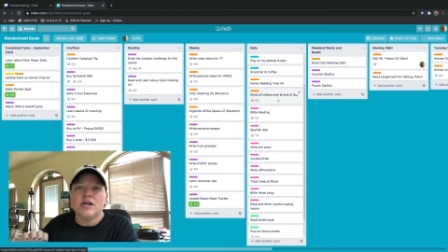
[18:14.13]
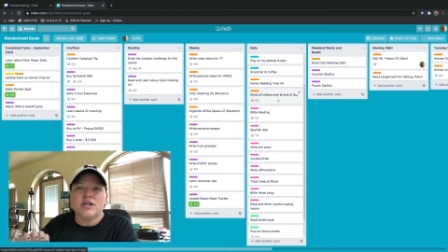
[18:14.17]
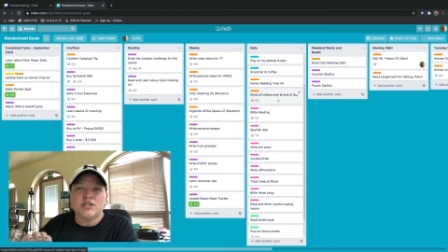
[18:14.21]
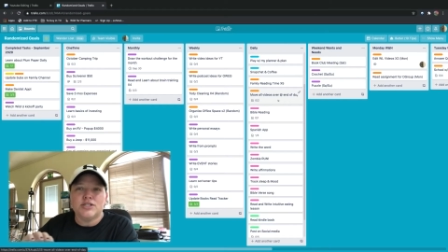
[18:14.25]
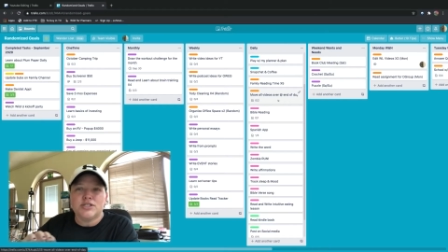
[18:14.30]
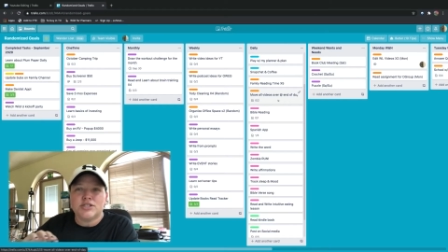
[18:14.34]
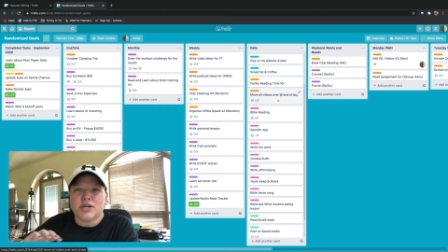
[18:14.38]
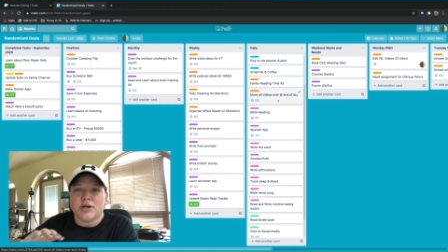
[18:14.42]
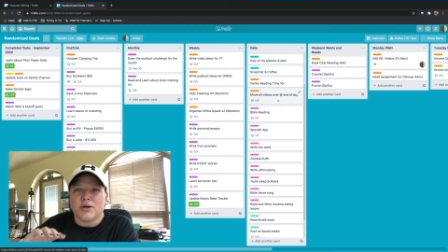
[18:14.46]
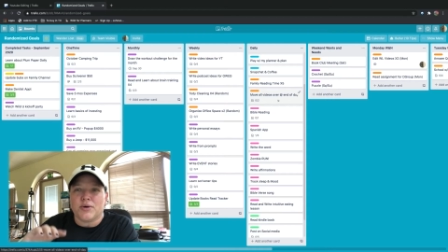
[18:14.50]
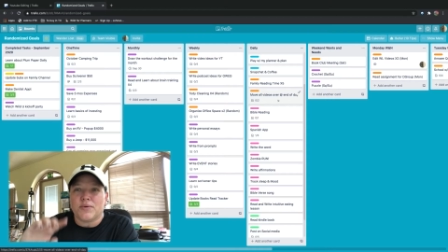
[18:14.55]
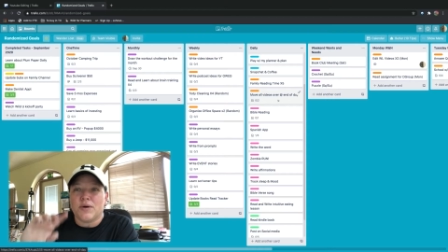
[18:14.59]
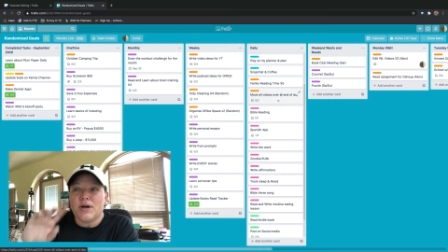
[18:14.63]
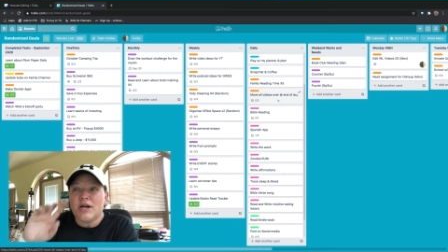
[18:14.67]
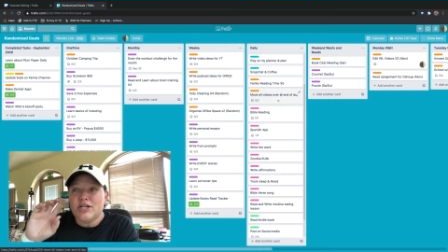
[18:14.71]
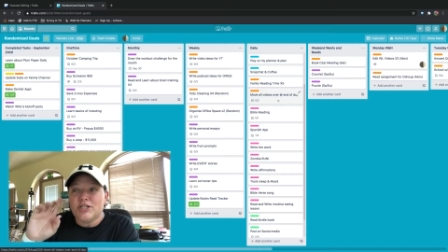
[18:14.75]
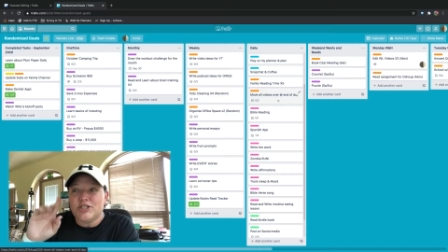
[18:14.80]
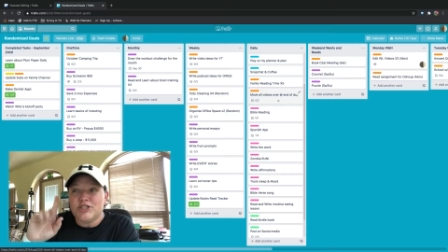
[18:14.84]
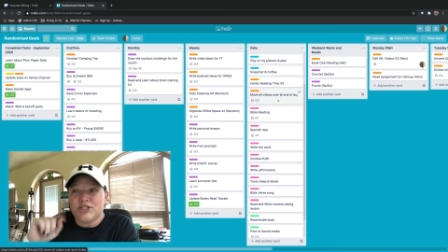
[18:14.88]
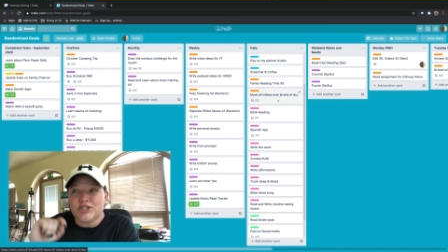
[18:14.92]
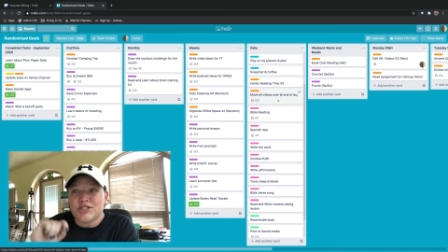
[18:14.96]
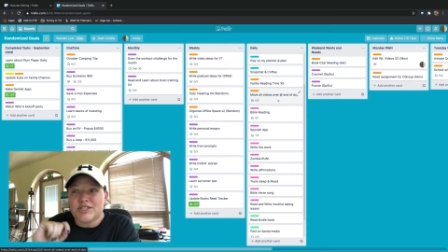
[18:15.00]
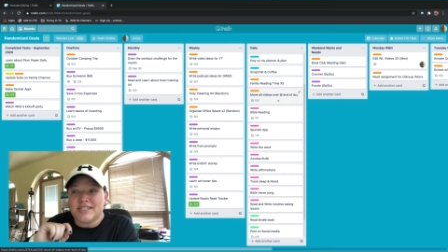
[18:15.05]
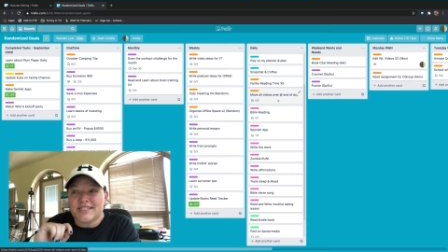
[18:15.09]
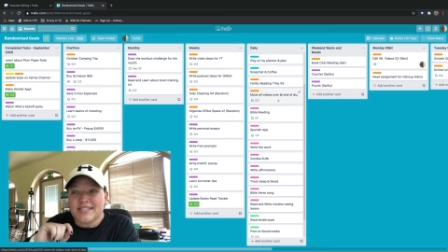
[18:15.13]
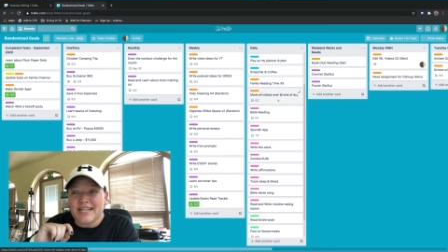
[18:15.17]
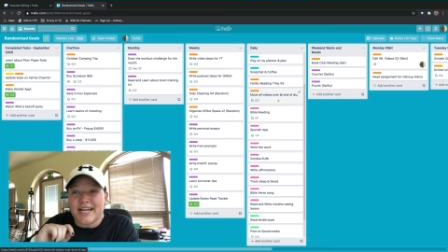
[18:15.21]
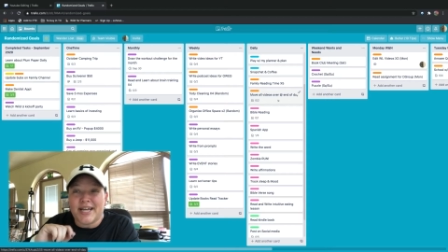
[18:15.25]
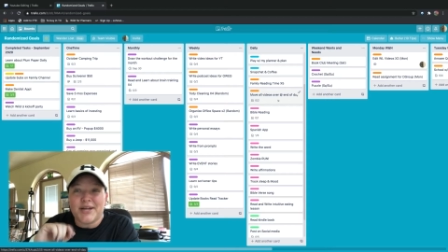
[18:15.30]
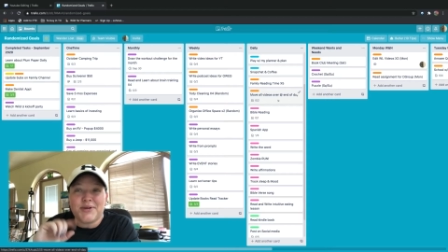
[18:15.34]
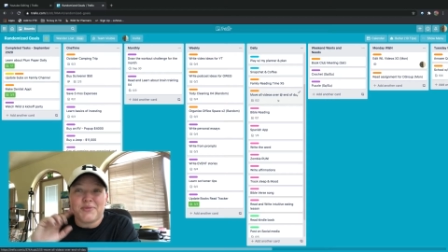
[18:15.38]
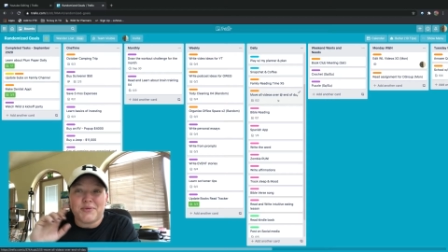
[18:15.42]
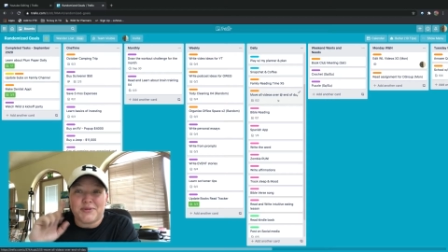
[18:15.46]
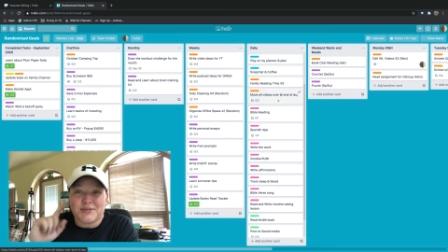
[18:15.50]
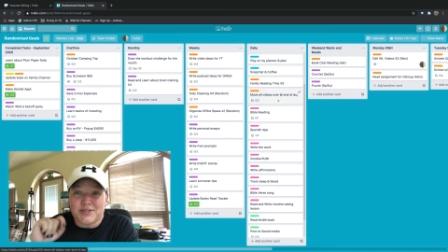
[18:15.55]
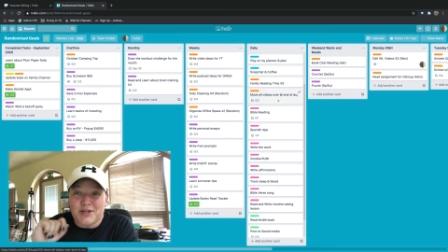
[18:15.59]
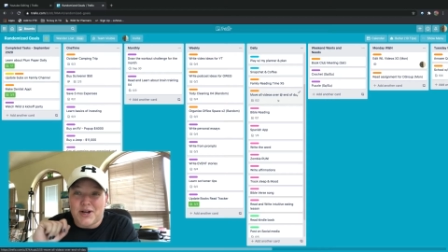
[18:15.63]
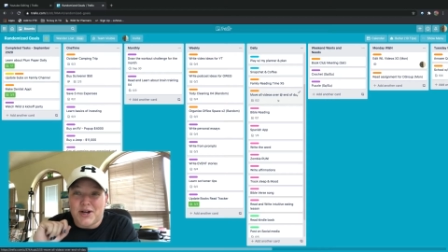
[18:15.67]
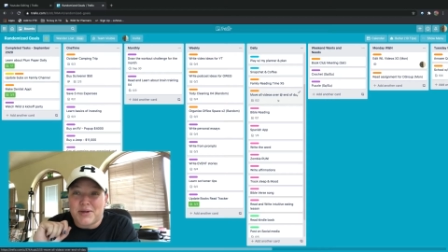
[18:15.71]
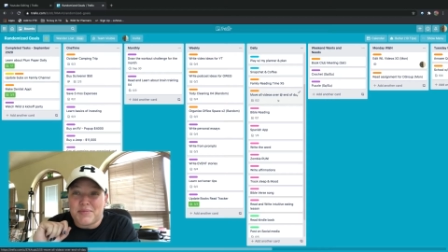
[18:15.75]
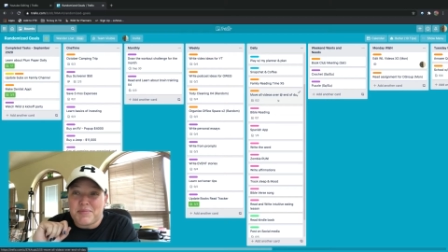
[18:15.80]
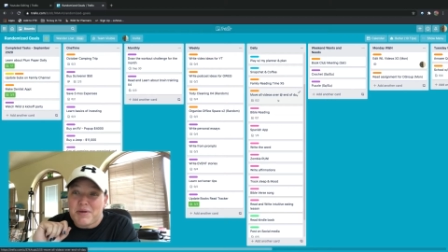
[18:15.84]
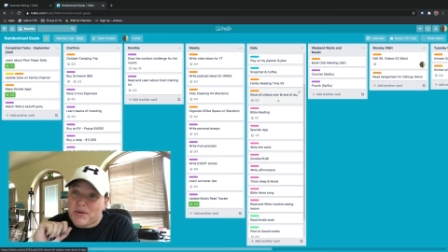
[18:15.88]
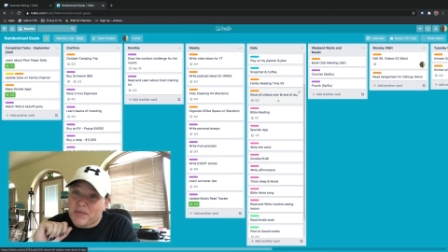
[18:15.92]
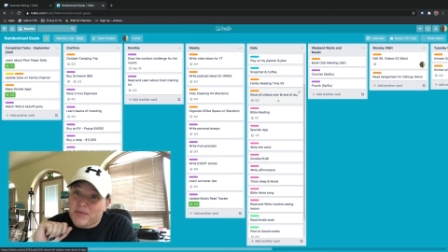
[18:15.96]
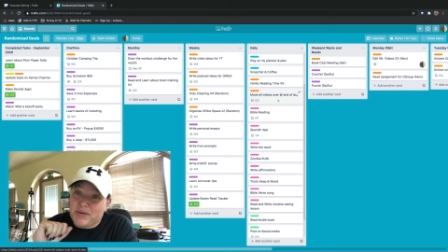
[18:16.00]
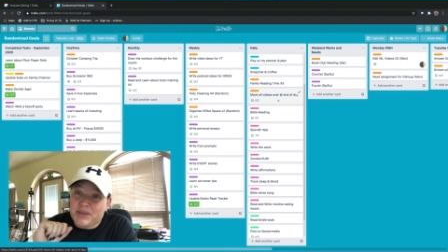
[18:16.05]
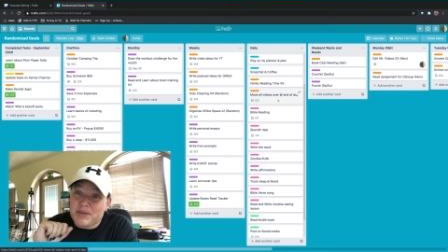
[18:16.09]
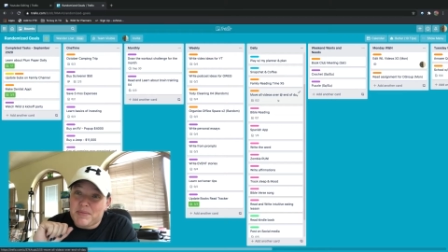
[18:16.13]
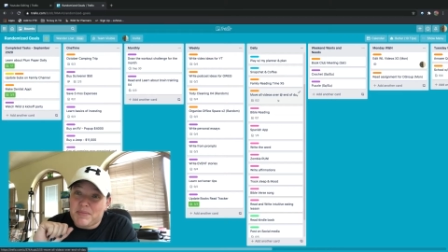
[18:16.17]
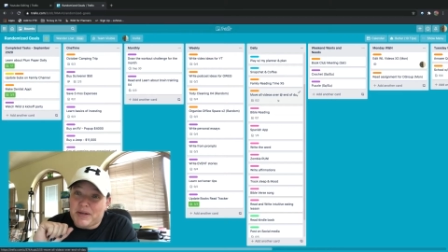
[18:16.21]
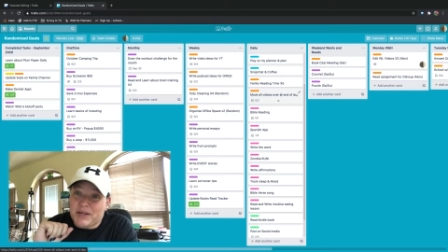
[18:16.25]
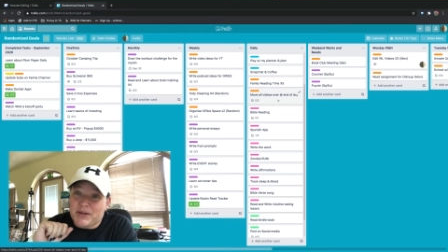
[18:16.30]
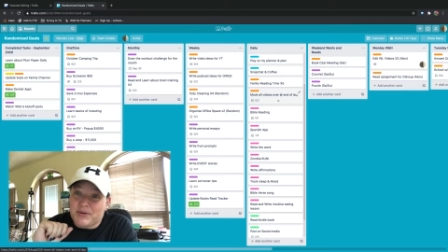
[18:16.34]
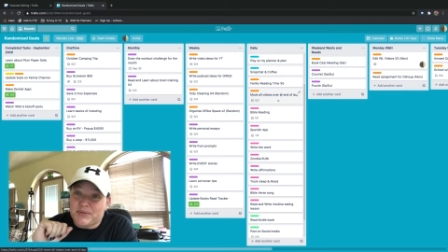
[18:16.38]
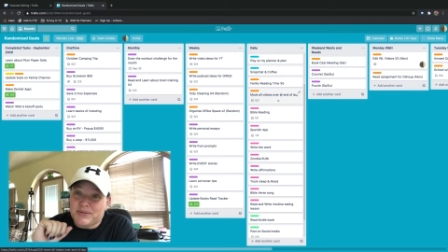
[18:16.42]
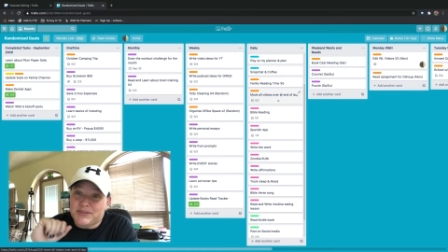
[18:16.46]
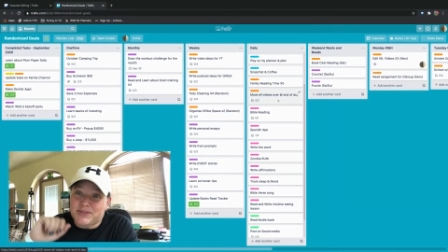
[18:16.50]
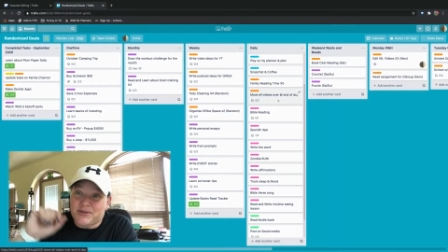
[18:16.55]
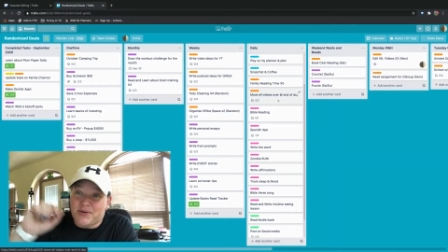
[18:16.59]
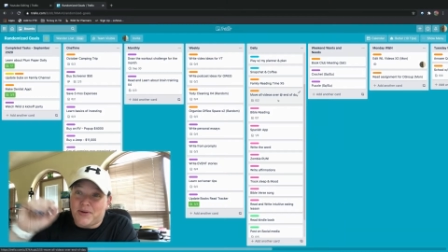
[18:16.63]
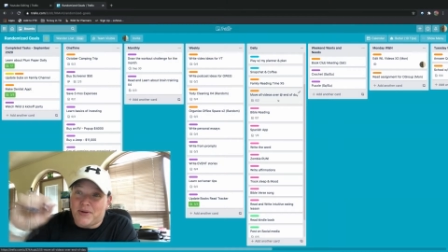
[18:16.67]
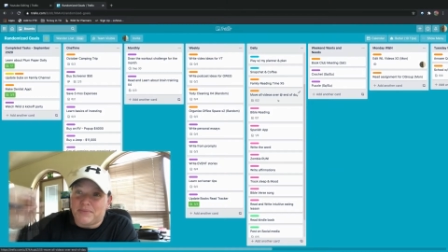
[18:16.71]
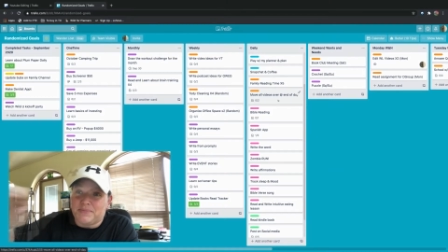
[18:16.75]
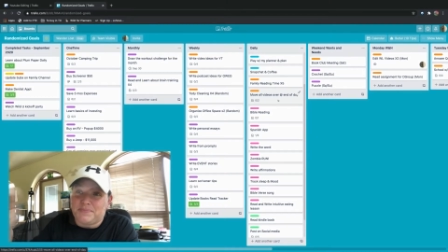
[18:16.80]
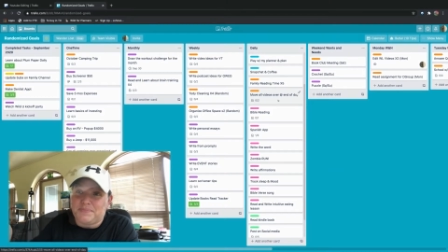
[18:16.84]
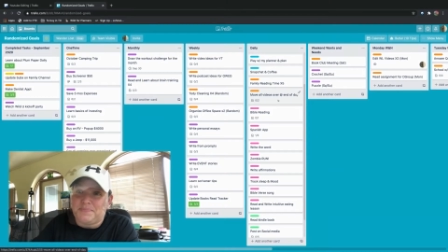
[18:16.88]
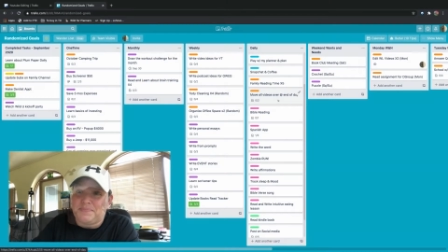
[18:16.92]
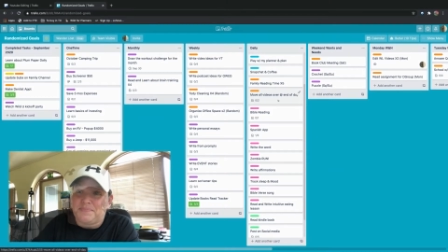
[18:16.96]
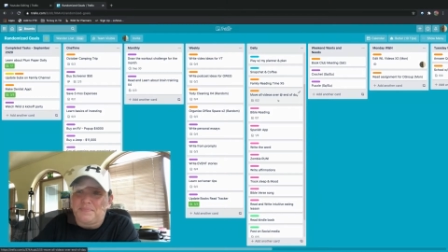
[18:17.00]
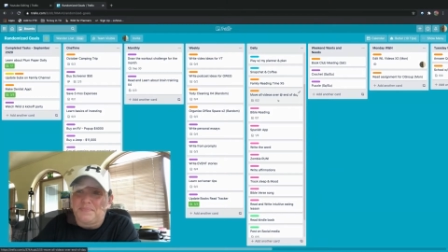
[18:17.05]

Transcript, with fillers: So just a second, we'll talk about what the pink ones are.